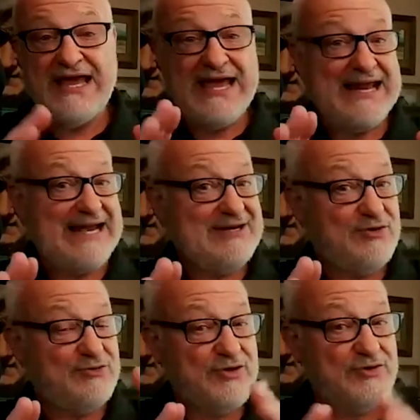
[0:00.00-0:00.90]
And I
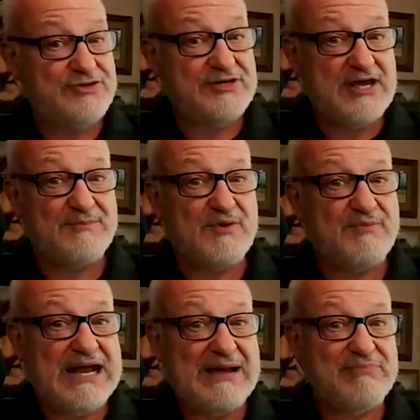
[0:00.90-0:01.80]
don't know the number,
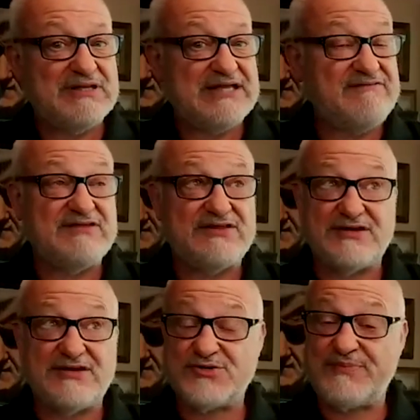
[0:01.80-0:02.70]
but I believe that
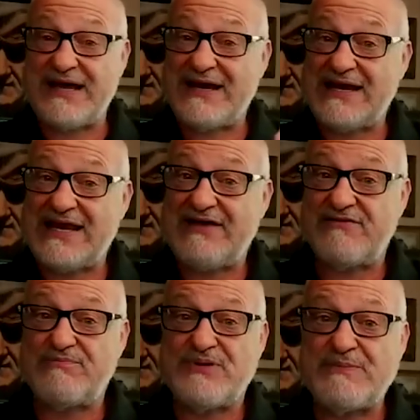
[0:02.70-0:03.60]
there's about
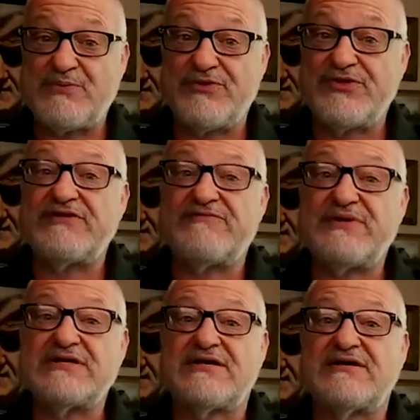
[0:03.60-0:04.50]
11 people that have
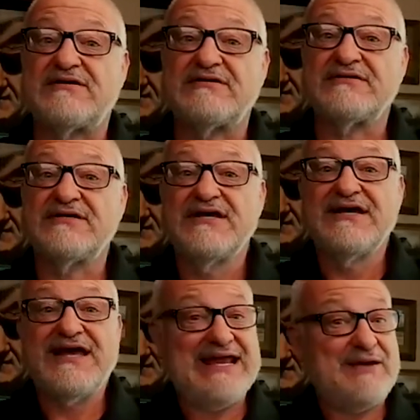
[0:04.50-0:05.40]
been killed
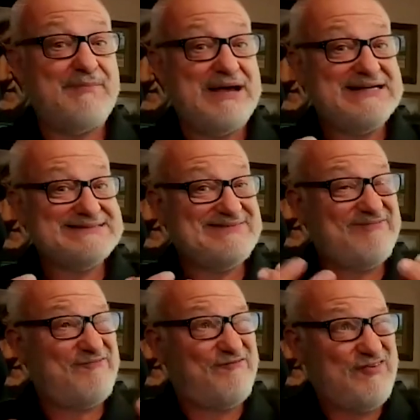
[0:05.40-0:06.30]
and about
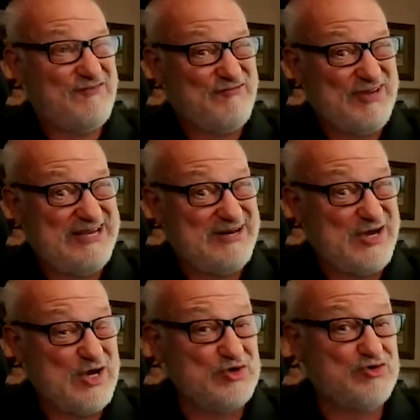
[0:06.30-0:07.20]

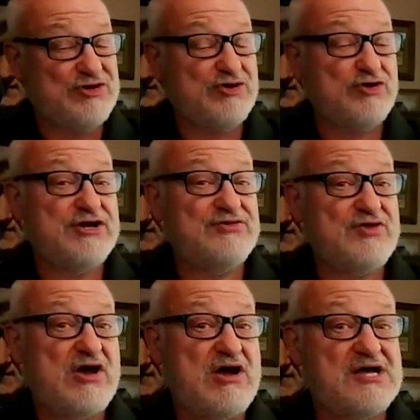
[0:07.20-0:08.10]
1,500 are in the
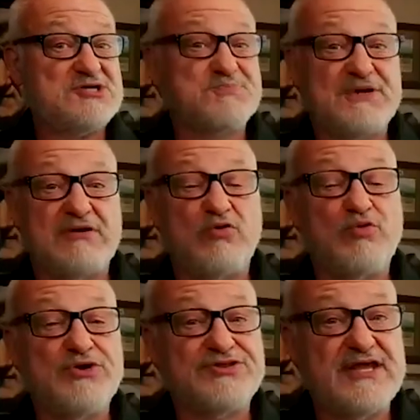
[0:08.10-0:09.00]
hospital
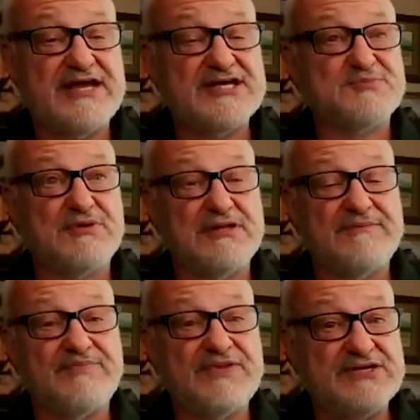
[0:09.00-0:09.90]
with the Hezbollah
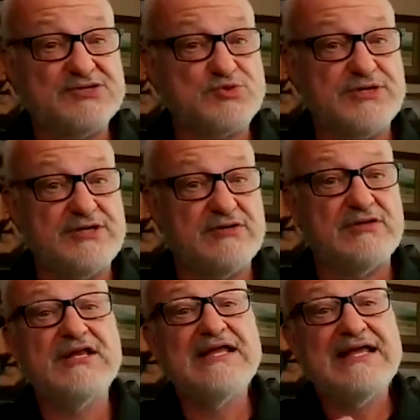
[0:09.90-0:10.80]

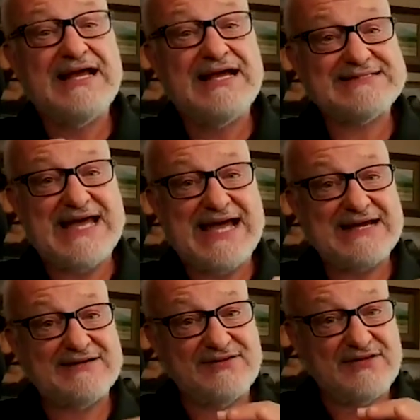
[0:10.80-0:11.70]
Israel
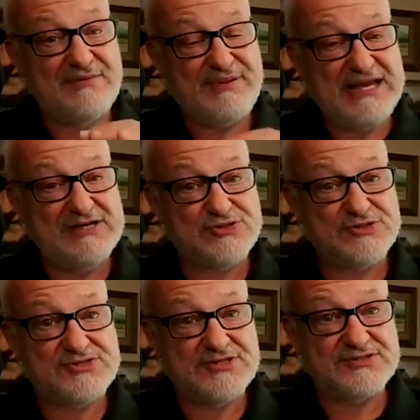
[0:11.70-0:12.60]
attack, the
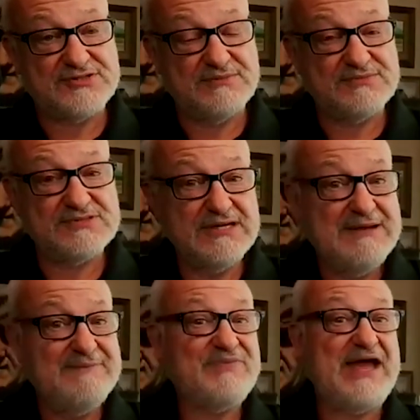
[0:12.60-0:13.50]
pager systems.
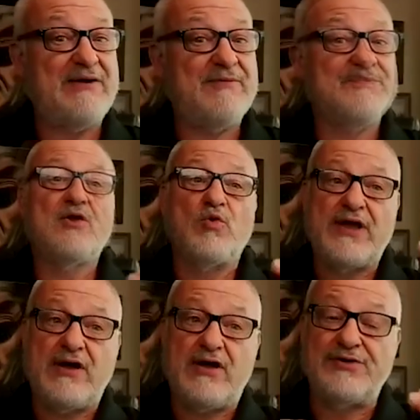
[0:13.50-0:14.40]
Now,
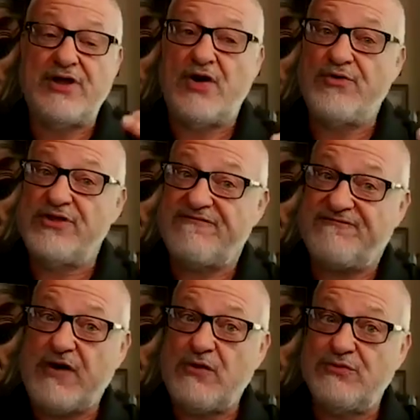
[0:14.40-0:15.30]
we all know that
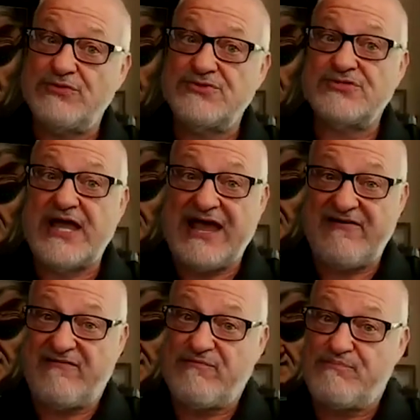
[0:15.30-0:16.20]
phones
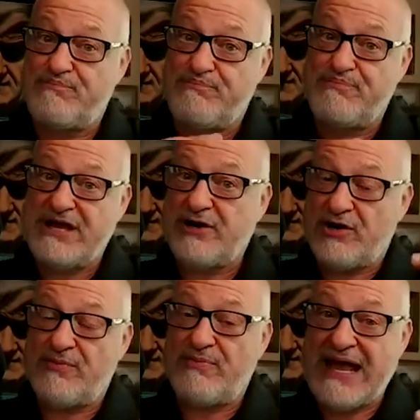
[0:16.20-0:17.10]
have
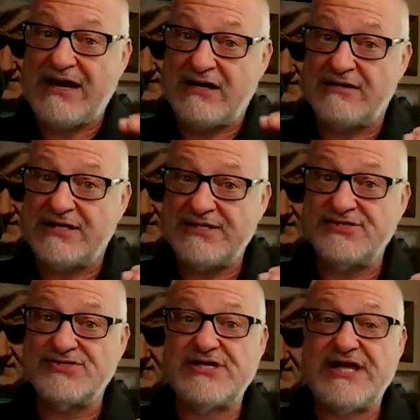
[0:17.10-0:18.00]
bigger
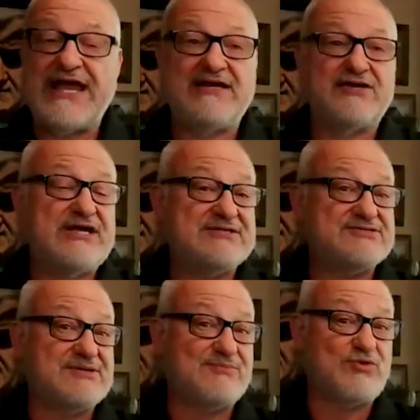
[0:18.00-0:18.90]
batteries, and can
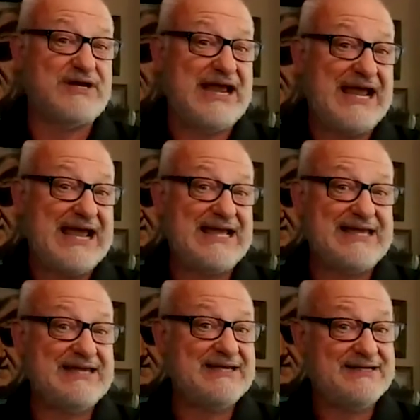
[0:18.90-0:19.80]
someone hack
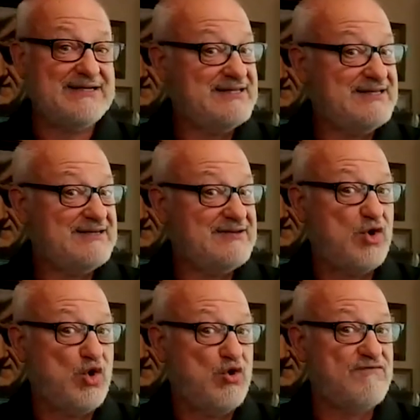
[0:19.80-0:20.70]
in and then
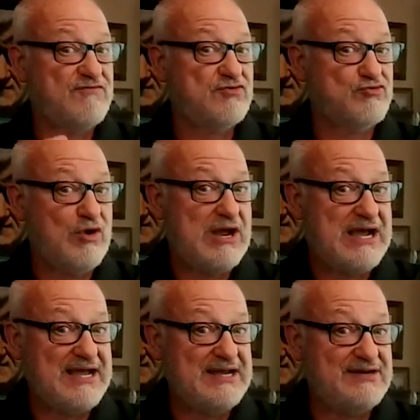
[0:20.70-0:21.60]

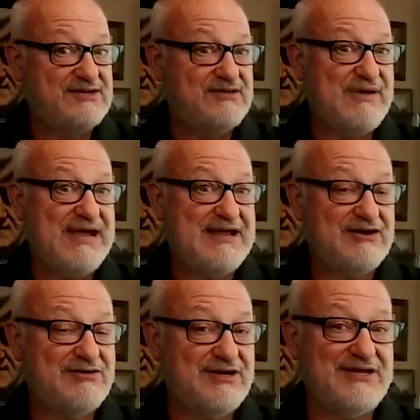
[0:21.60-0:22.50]
override the
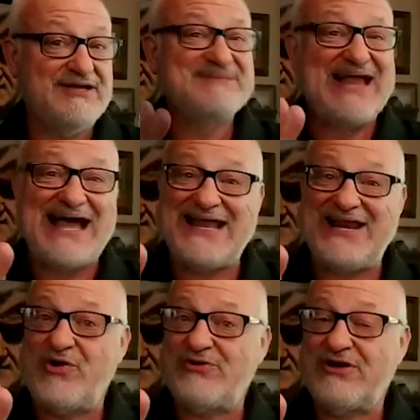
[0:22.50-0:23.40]
battery? I
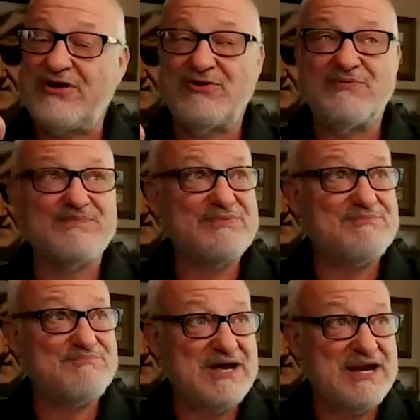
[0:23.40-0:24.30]
don't know,
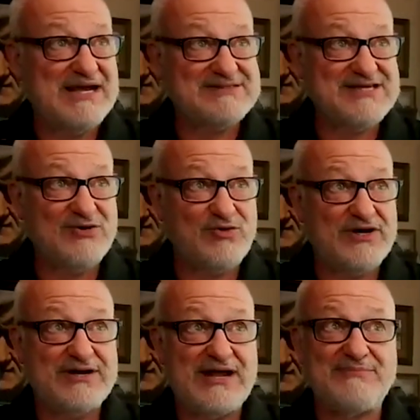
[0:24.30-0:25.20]
but I'll tell you
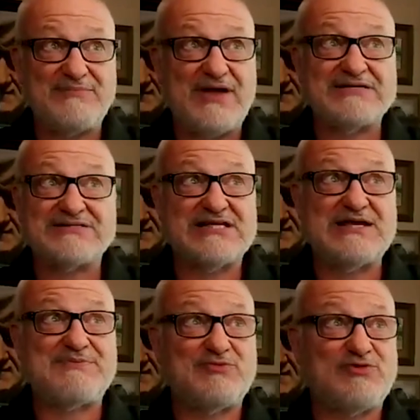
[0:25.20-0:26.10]
what, I'm not
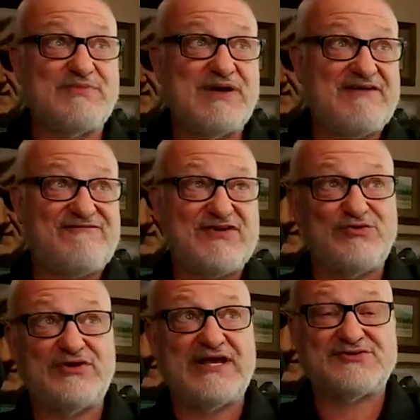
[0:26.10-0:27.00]
sleeping with my
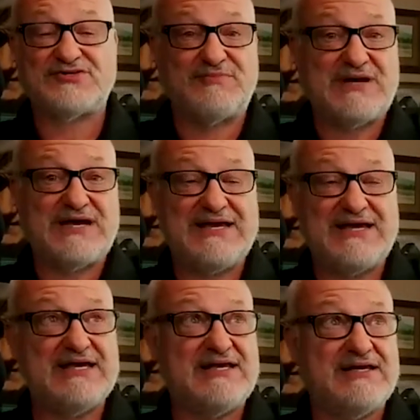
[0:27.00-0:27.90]
phone next to my
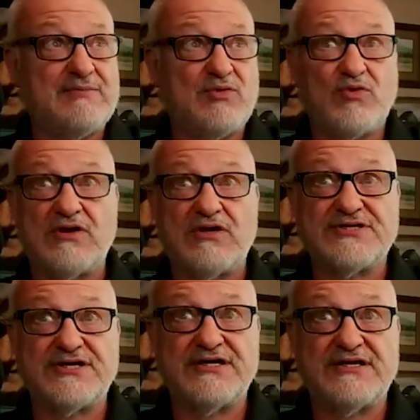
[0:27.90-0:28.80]
head anymore, I'll
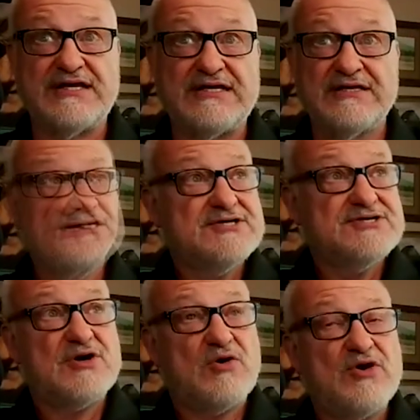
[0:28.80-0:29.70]
tell you that.
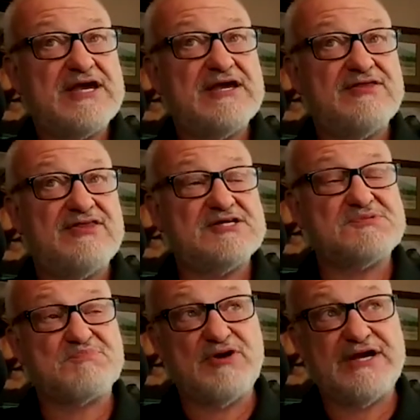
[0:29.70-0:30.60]
So this
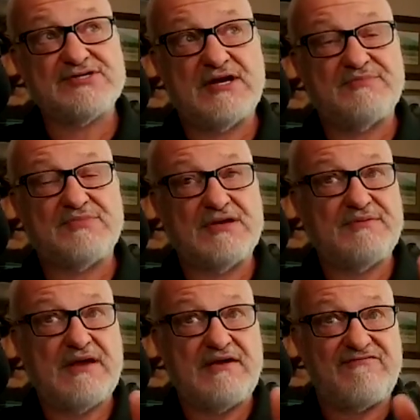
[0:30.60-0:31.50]
brings up
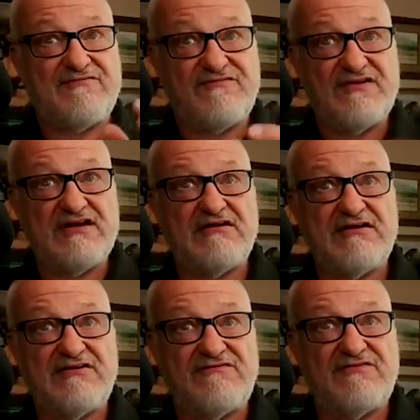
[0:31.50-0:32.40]
a
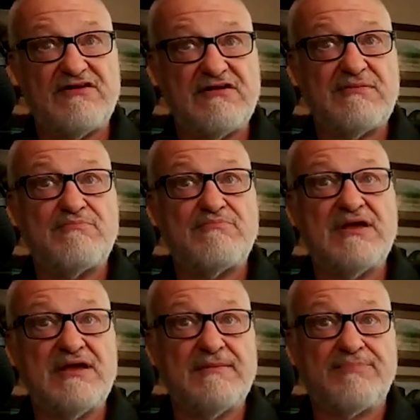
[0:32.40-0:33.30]
very, very
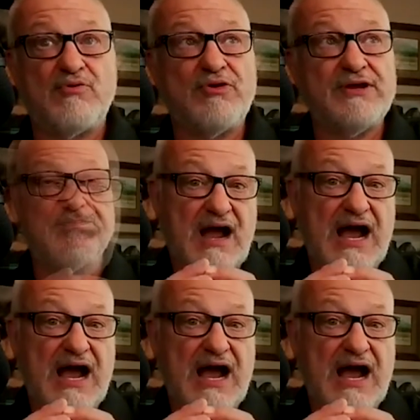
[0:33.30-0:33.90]
big point.